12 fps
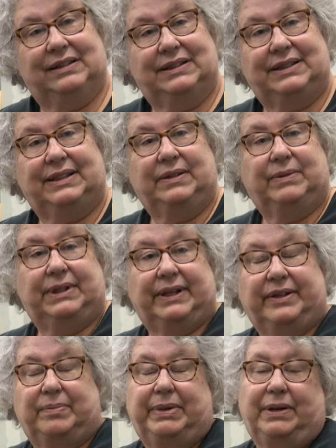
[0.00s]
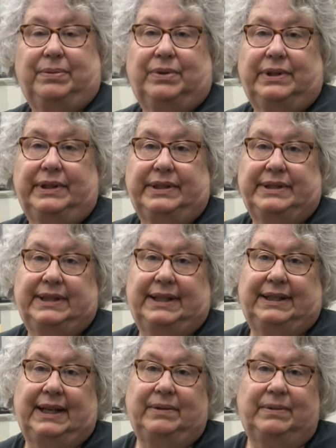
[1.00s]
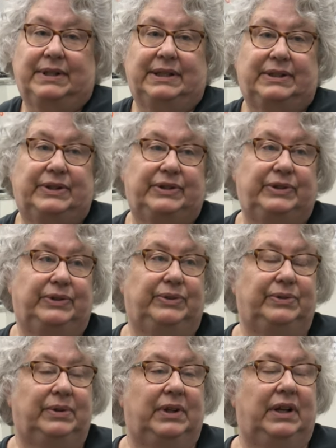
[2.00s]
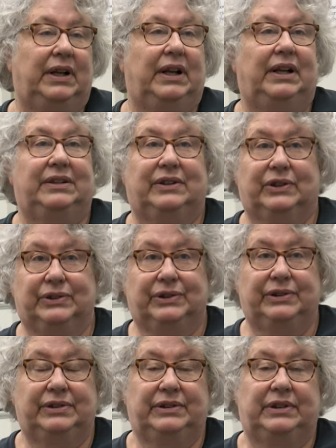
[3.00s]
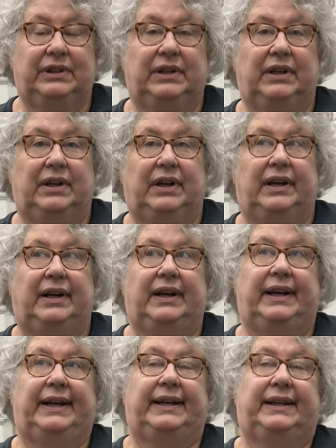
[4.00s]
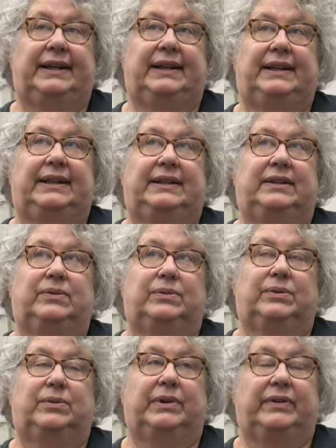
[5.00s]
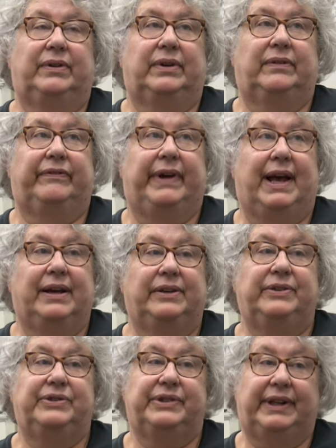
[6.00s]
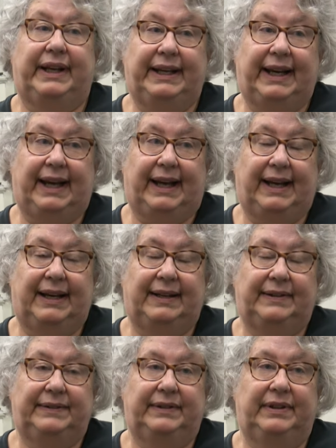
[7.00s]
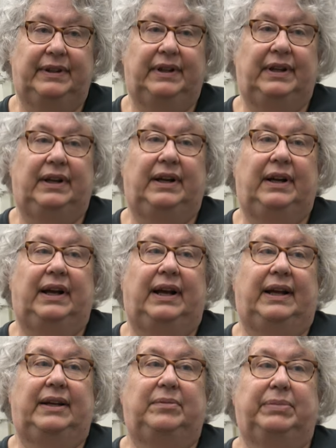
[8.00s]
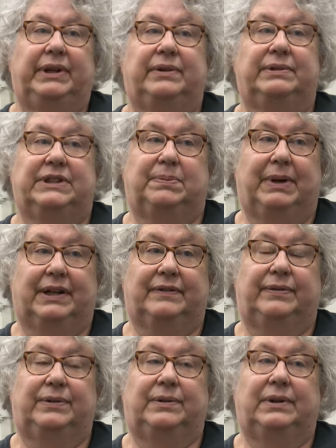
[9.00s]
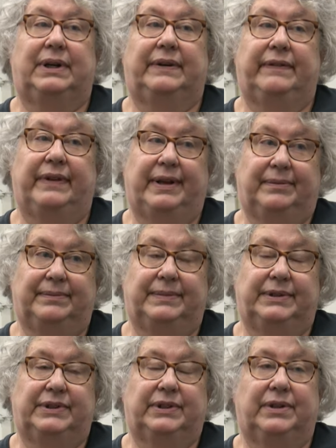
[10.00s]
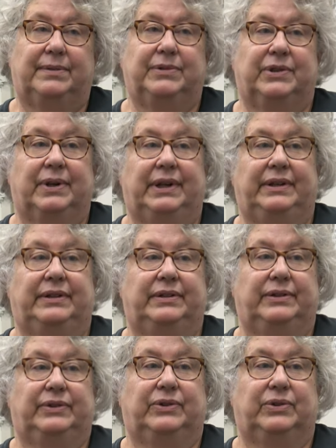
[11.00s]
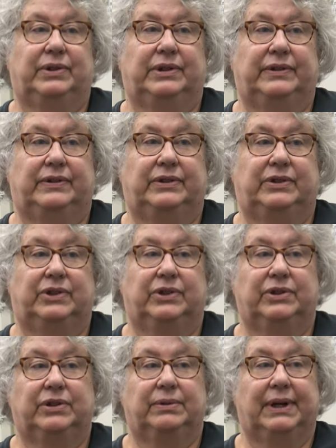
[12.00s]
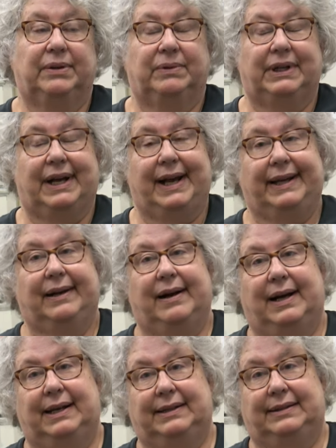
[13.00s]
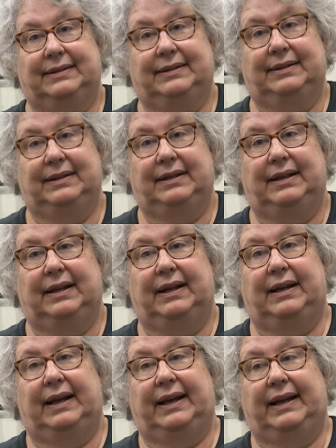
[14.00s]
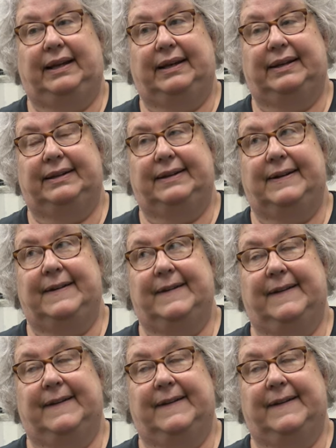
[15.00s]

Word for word: listening what other people it is that they want to learn and what values they have and being respectful of them. So I'm trying to sort of turn around what I got and